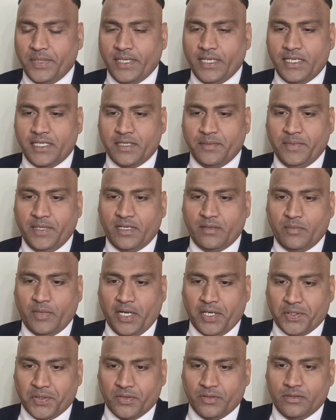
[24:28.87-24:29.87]
penultimate
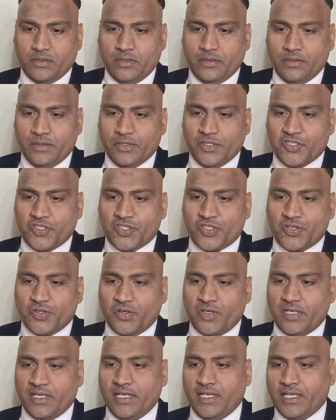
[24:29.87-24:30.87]
module, use
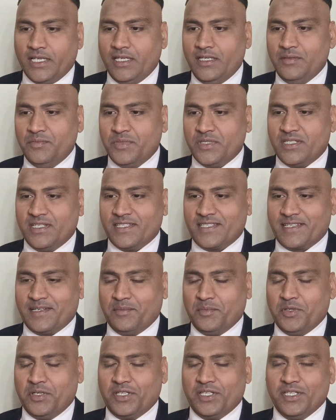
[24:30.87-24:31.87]
storytelling in business
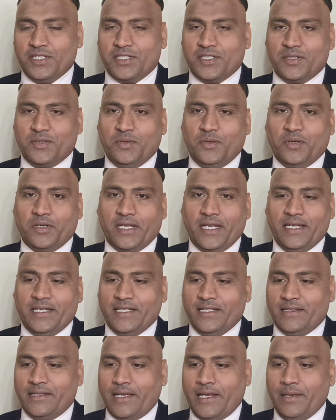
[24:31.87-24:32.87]
communication. Okay,
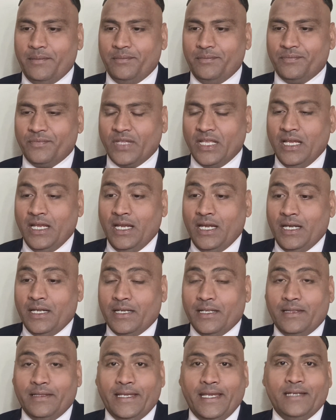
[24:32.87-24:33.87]
till
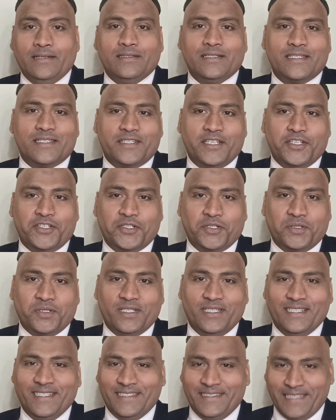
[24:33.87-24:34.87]
then, stay
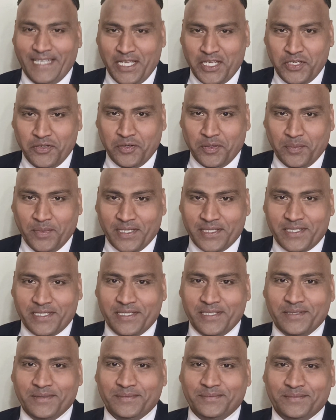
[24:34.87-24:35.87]
tuned. Thank you very
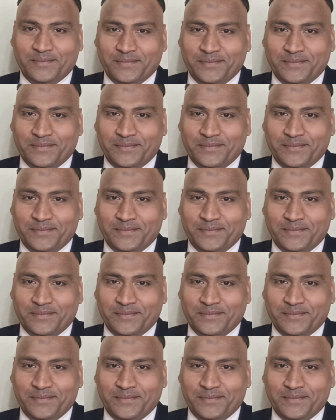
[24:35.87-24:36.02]
much.